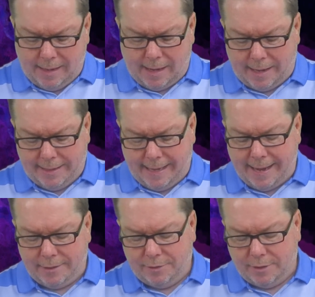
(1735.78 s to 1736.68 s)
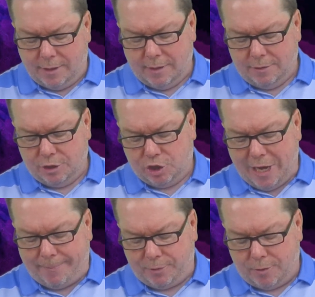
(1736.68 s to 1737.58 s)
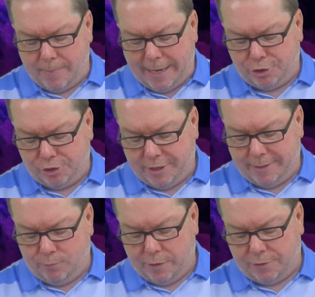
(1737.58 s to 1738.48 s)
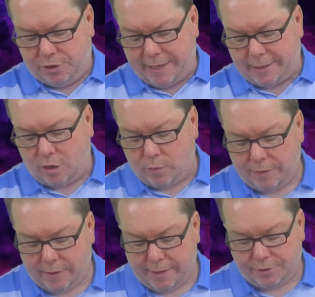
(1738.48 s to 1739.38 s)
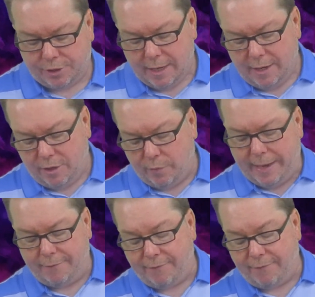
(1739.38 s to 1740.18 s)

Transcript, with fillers: Uh, he ended the, the chapter, Major did, with 2 Corinthians 3 and